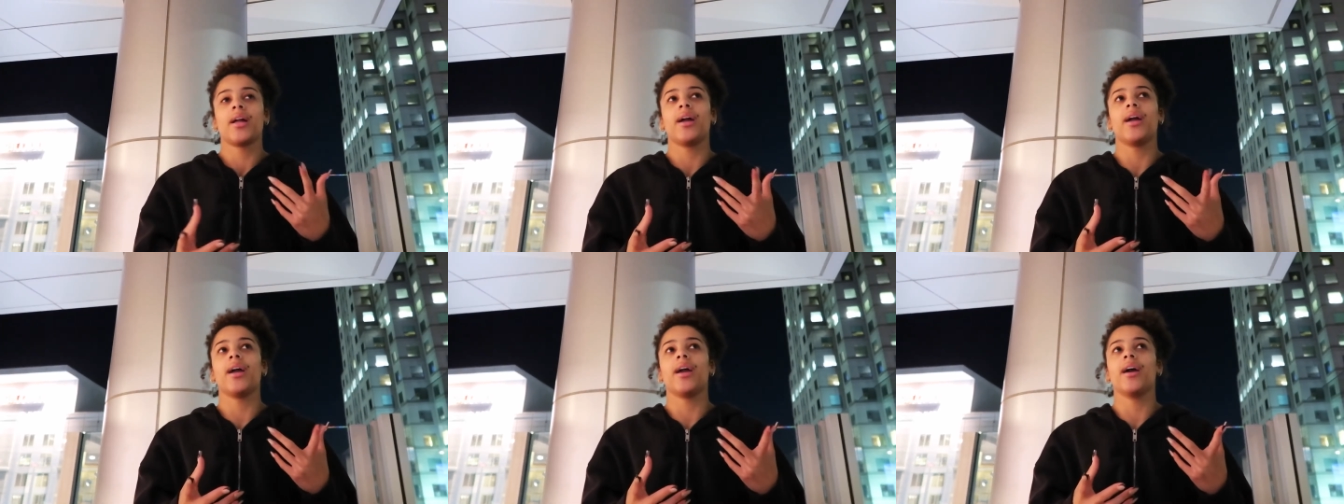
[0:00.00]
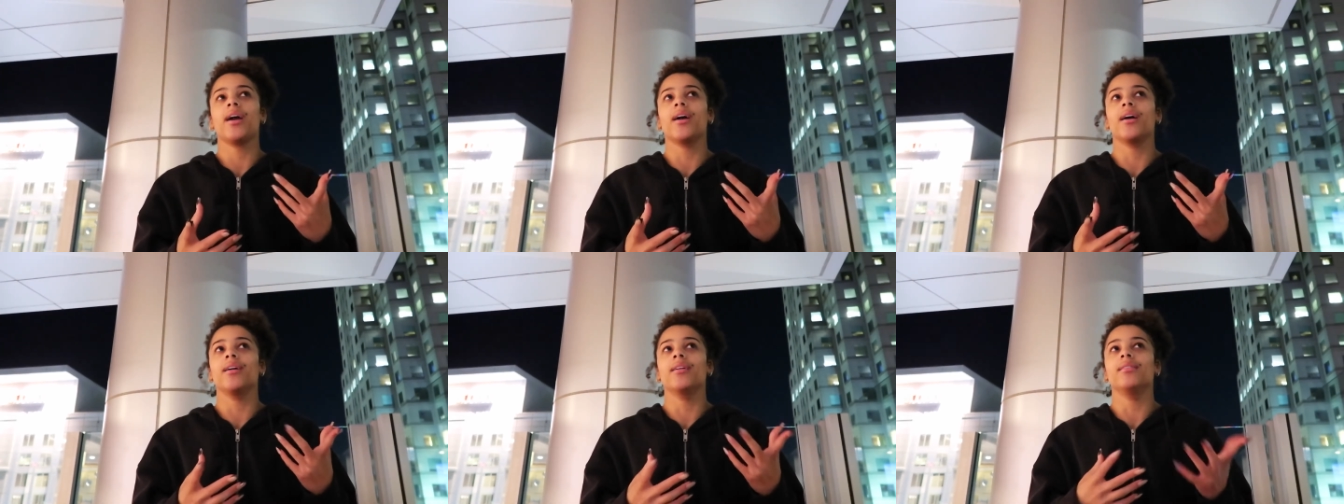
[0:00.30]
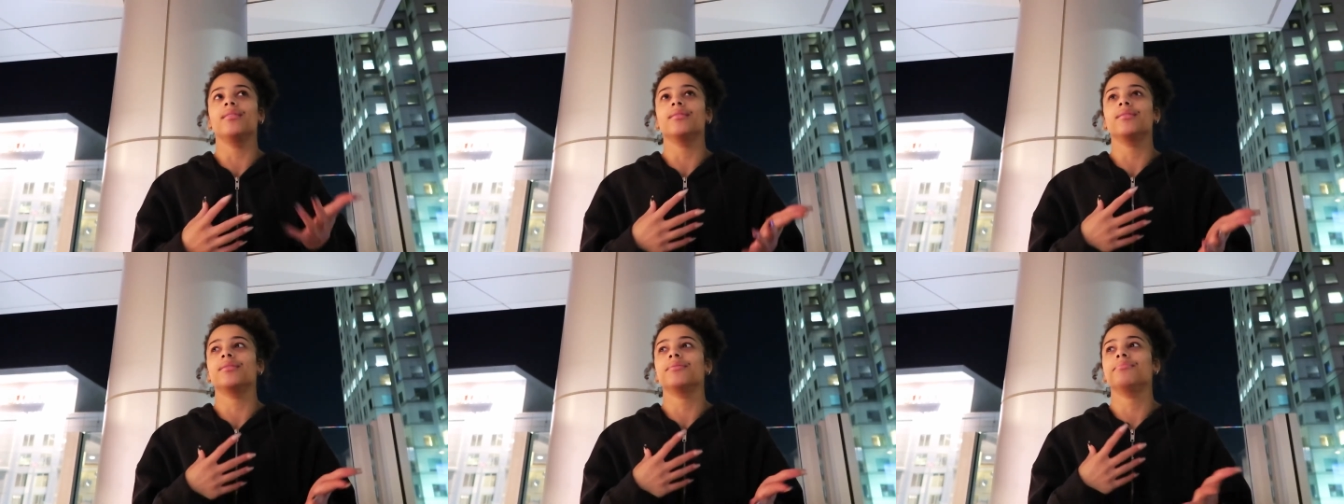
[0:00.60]

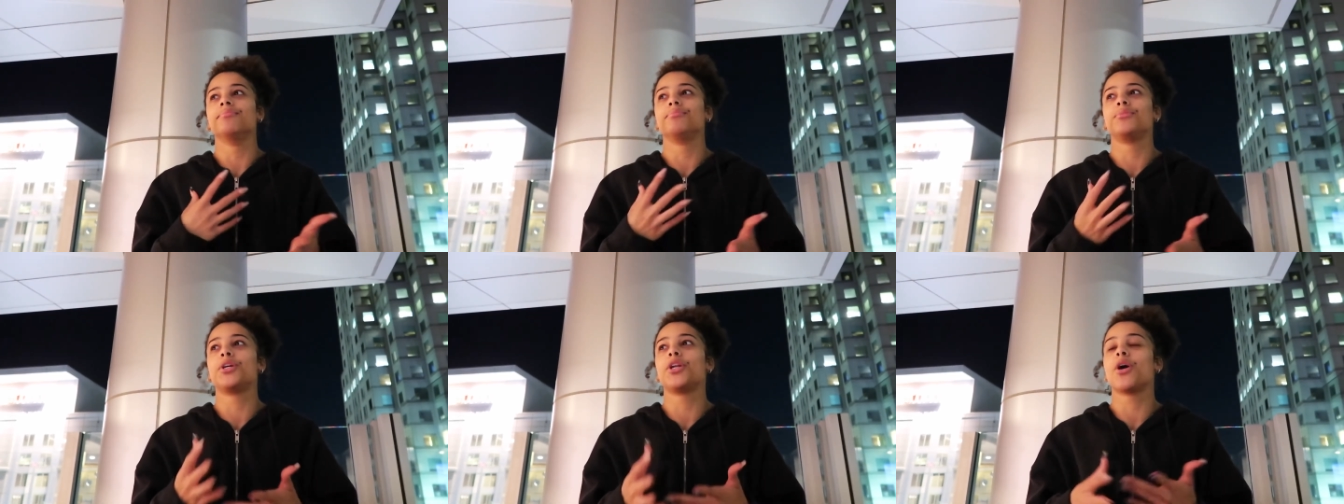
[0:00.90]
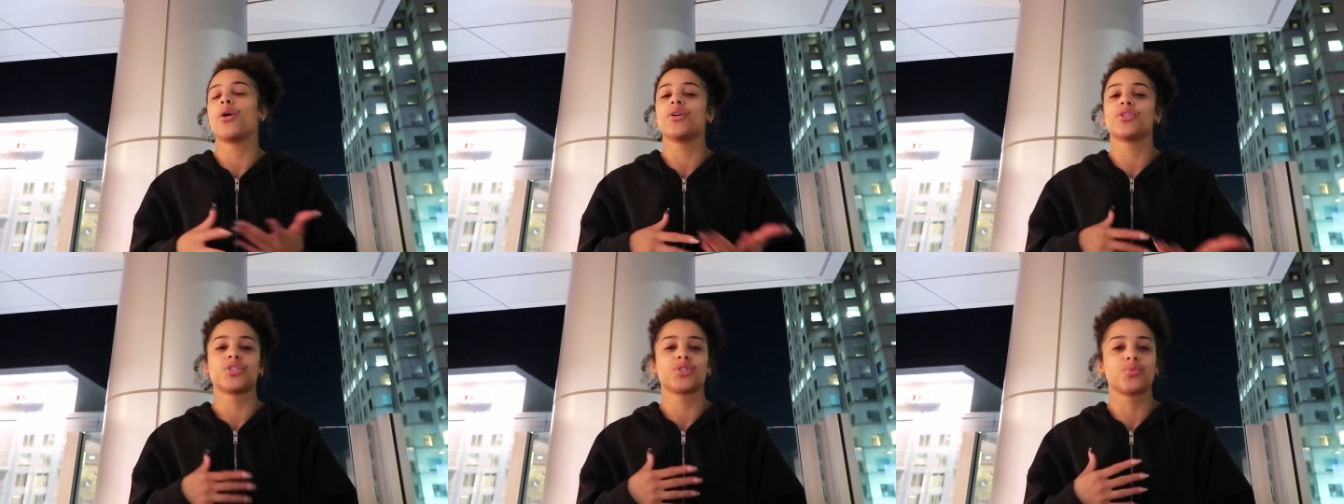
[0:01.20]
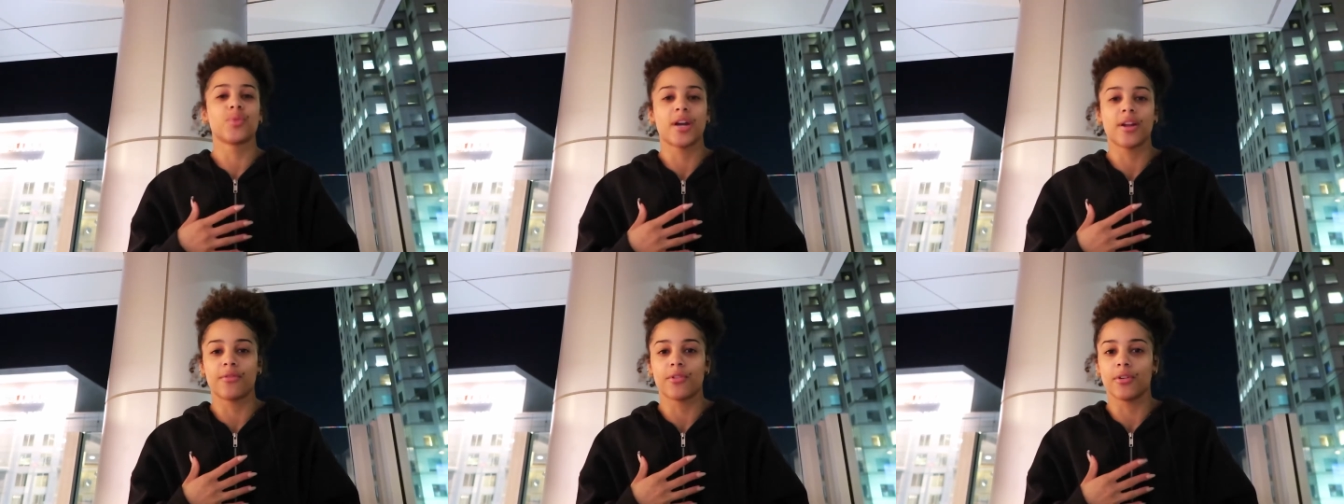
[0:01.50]
and, you know, I was
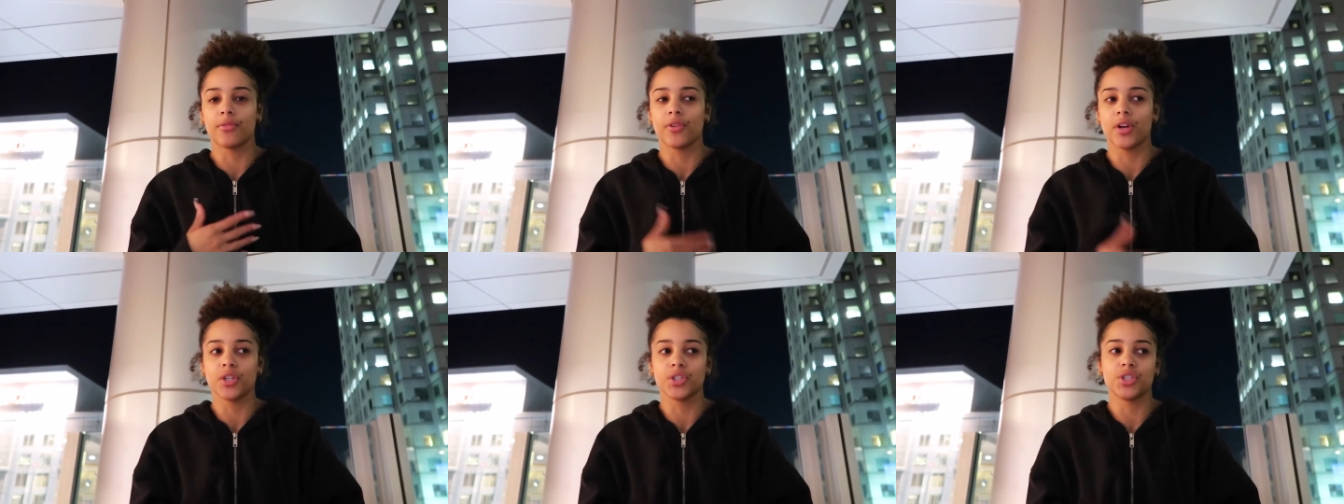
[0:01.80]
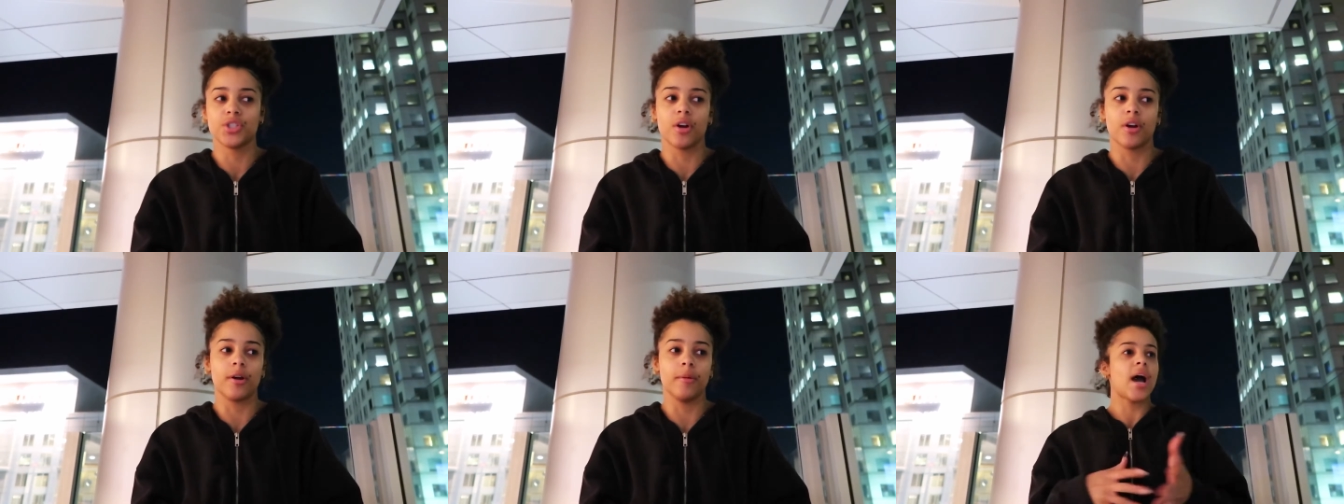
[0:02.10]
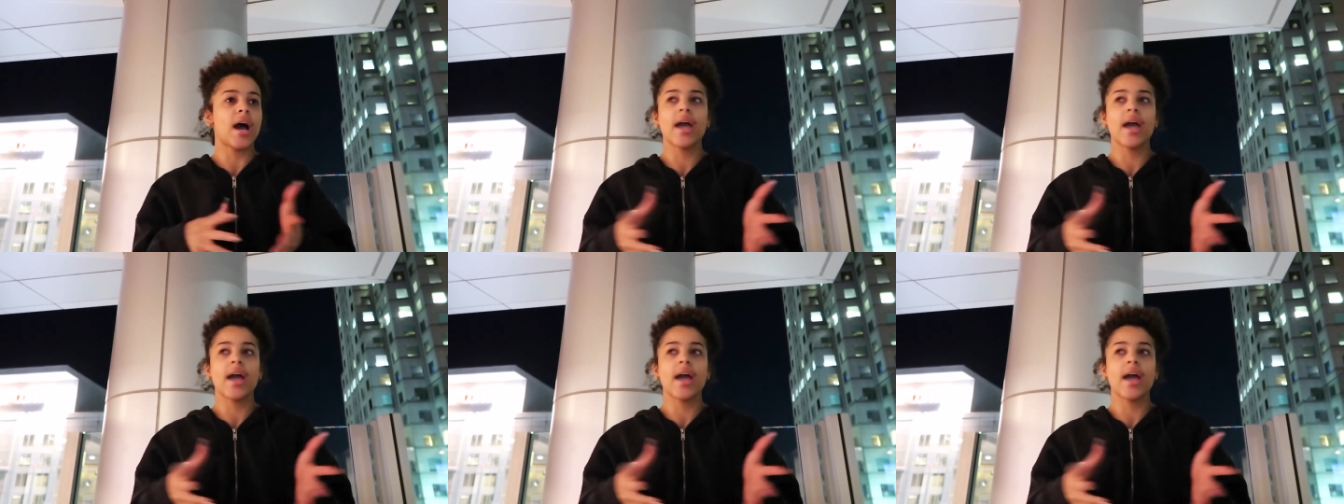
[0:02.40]
just ready for a fresh start.